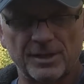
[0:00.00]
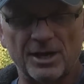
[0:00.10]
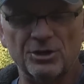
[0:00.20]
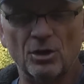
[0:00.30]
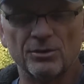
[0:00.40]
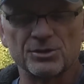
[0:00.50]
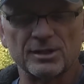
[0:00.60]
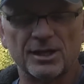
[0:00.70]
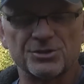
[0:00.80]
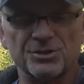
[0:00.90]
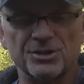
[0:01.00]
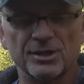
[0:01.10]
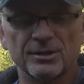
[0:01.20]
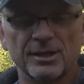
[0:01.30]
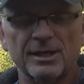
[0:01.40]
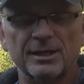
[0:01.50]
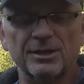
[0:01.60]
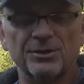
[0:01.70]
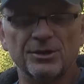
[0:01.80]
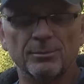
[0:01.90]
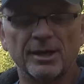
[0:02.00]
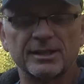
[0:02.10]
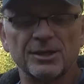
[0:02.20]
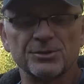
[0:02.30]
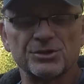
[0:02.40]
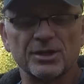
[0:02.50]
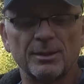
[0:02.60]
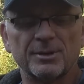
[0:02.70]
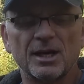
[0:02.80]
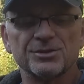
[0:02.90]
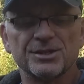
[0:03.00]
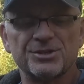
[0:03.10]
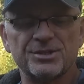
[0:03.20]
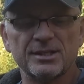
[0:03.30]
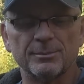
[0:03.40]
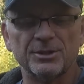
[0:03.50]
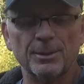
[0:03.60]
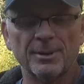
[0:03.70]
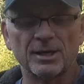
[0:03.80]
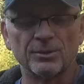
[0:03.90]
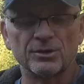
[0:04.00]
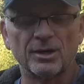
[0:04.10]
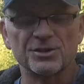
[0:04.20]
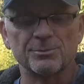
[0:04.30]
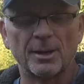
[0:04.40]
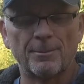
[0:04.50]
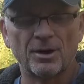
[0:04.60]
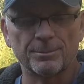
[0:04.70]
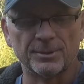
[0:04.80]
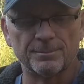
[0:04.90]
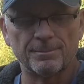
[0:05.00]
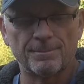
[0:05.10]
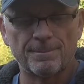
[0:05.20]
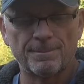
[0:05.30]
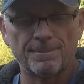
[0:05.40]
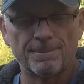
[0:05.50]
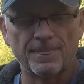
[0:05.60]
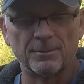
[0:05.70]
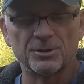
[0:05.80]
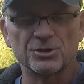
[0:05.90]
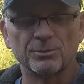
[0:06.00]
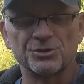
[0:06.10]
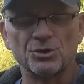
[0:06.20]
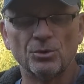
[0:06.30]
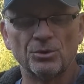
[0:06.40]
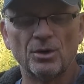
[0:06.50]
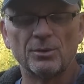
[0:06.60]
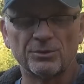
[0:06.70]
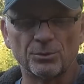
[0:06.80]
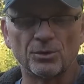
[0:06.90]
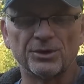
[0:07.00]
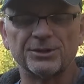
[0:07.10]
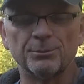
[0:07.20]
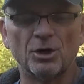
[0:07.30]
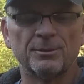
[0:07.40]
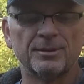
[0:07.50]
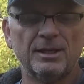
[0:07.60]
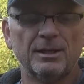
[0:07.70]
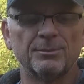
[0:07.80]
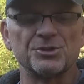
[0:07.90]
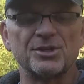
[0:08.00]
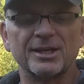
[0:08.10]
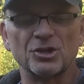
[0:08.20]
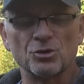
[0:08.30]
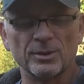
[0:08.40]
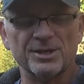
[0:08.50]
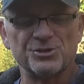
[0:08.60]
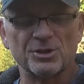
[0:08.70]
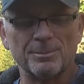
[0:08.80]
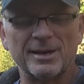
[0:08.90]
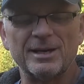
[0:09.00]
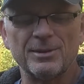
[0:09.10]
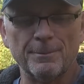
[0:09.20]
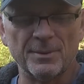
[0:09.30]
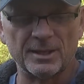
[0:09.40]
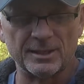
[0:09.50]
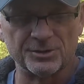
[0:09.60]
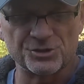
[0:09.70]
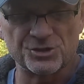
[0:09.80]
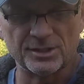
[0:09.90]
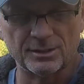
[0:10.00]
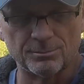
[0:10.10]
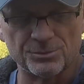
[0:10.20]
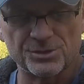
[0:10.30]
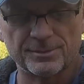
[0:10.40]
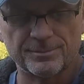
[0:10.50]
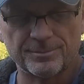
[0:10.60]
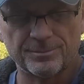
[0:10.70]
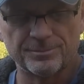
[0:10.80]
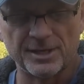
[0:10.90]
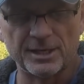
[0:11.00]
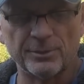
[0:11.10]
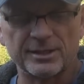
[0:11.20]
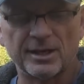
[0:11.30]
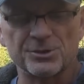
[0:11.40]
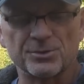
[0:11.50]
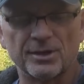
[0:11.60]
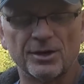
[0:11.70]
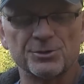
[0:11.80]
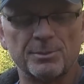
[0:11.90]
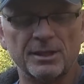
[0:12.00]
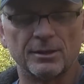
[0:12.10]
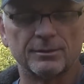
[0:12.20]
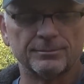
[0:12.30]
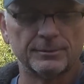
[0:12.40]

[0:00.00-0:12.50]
I know there's lots of deer in the nearby countryside because I see them in the meadow across my apartment. I'm not sure what's going on with the world at the moment, but it's getting crazier by the minute, it seems. Anyway, kindest regards, Peter.